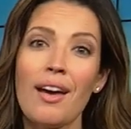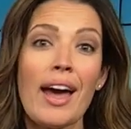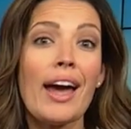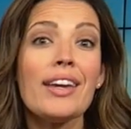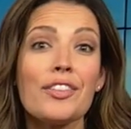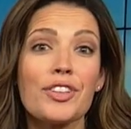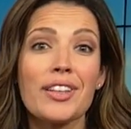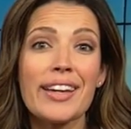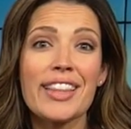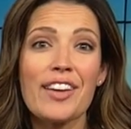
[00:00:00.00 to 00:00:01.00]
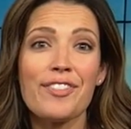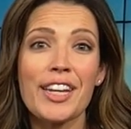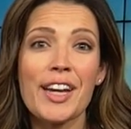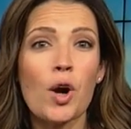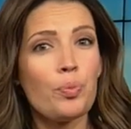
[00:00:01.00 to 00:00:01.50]
Hey, if you like that
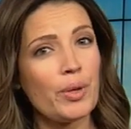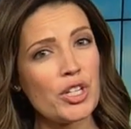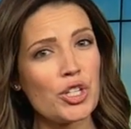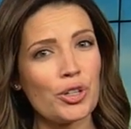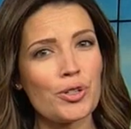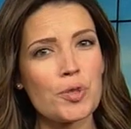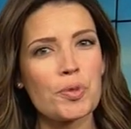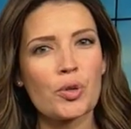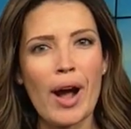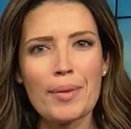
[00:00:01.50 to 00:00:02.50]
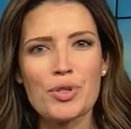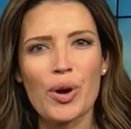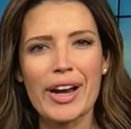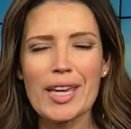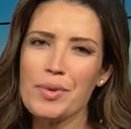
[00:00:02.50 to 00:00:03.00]
video, be sure to subscribe
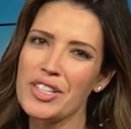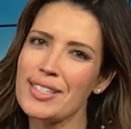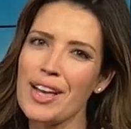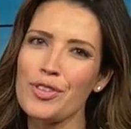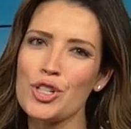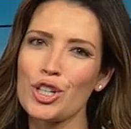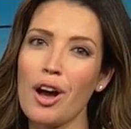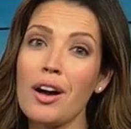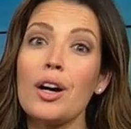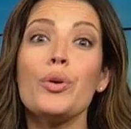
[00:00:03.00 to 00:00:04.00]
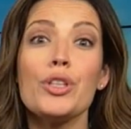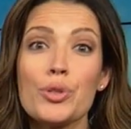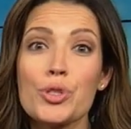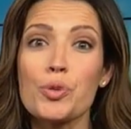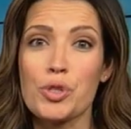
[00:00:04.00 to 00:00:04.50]
to our ABC7 Chicago
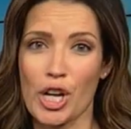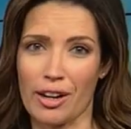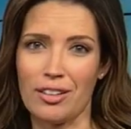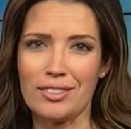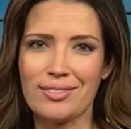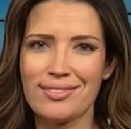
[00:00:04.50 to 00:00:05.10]
YouTube channel.